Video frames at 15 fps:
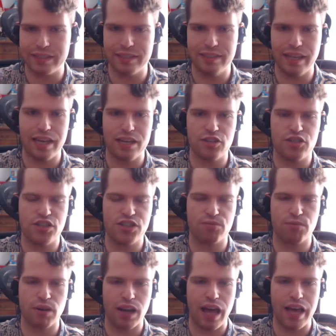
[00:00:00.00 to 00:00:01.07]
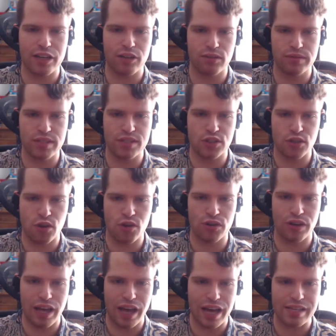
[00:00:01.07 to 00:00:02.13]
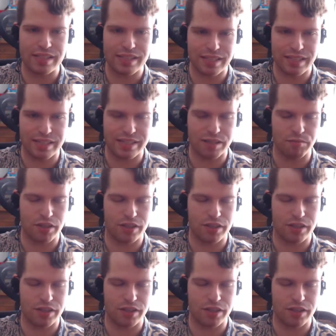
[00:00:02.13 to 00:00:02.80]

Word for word: they're just relying on this online system.